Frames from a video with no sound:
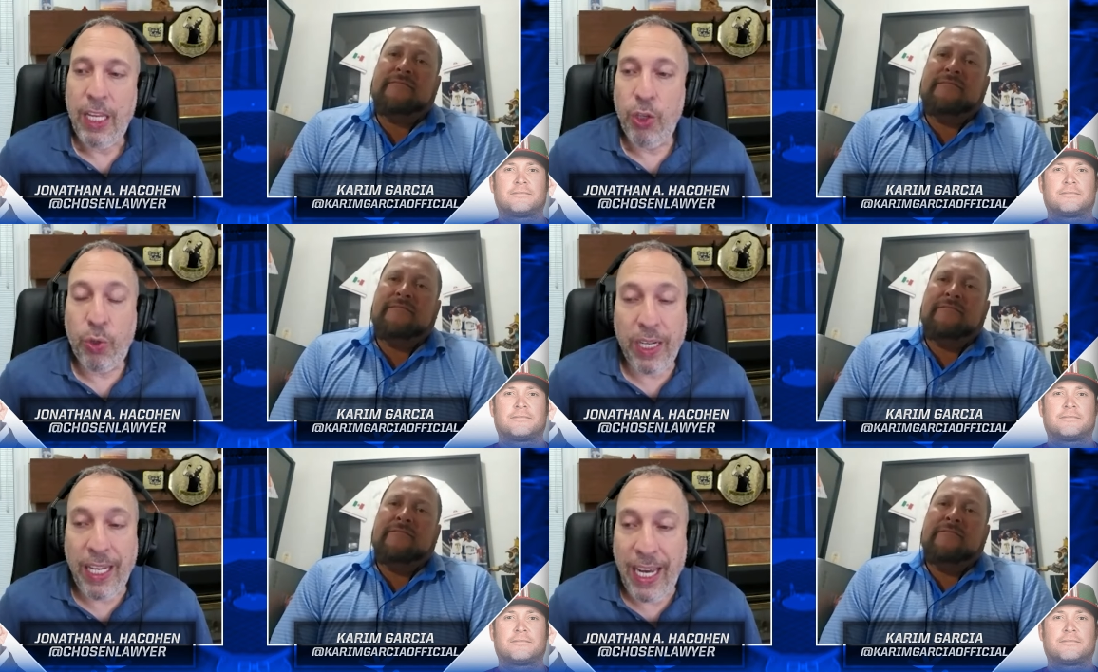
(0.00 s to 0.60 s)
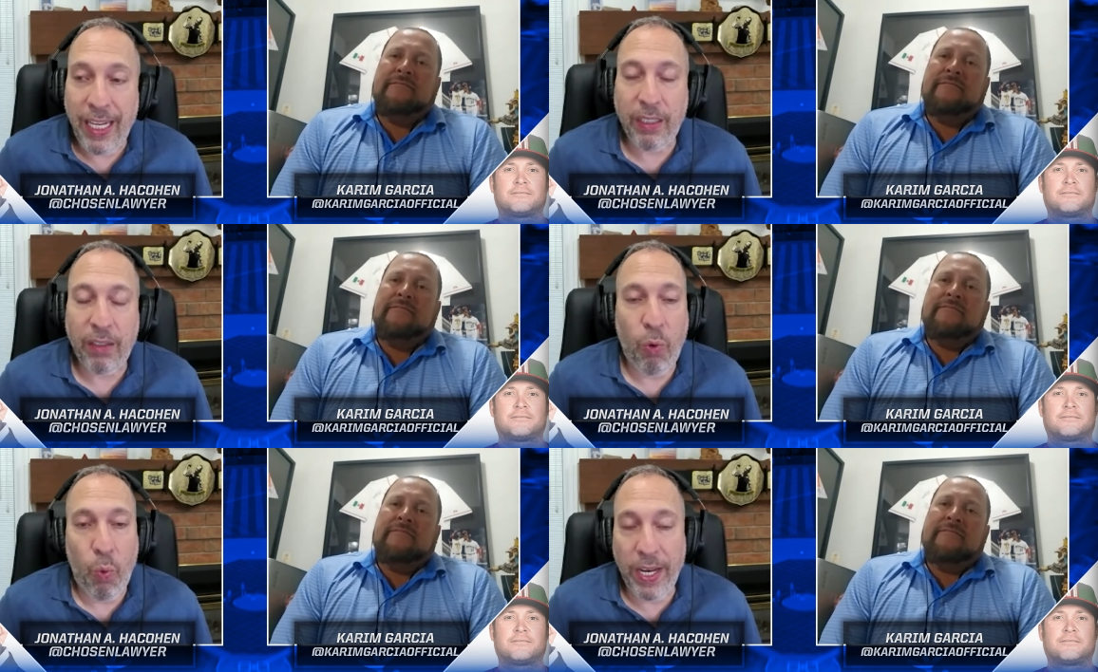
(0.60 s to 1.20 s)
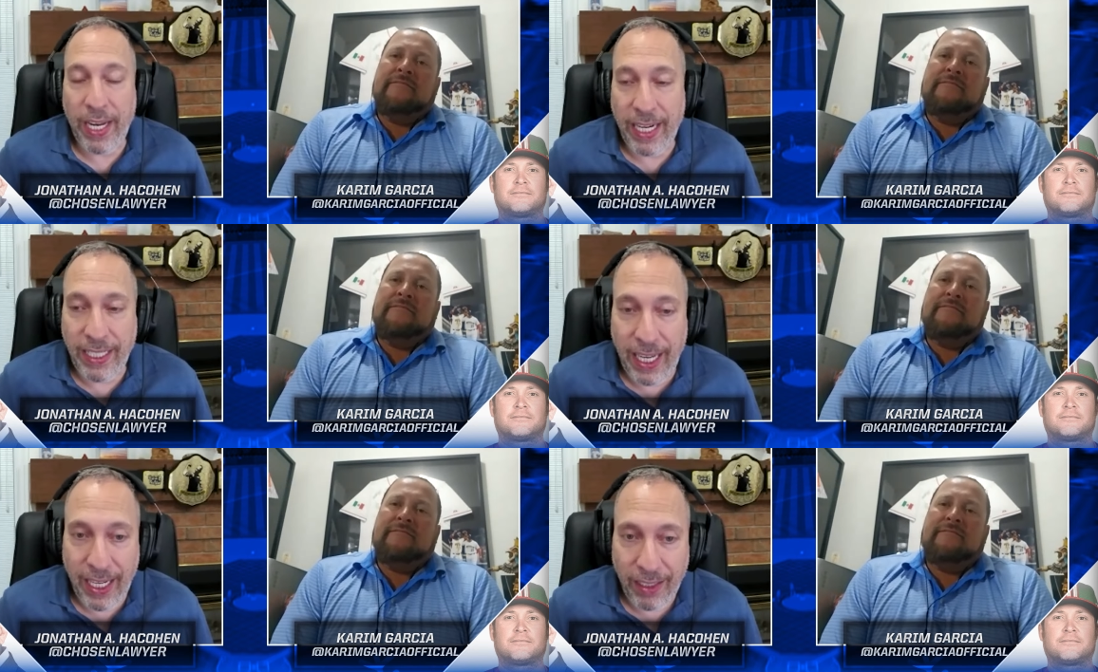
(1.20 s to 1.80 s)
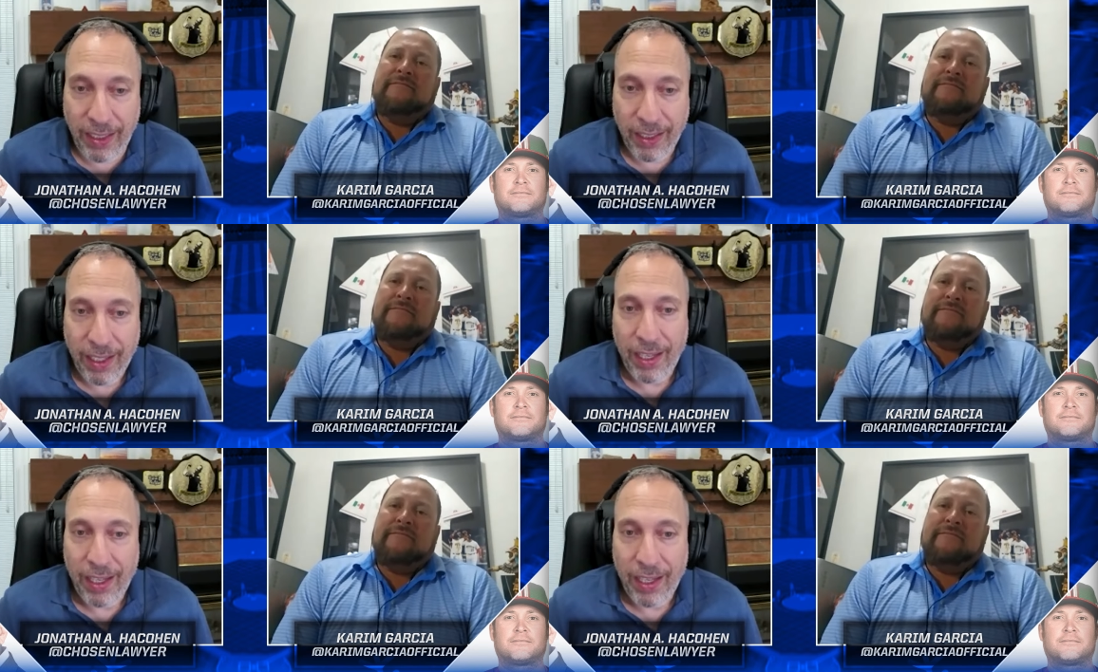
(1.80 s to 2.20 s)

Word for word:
Speaker 1: you can hit 198,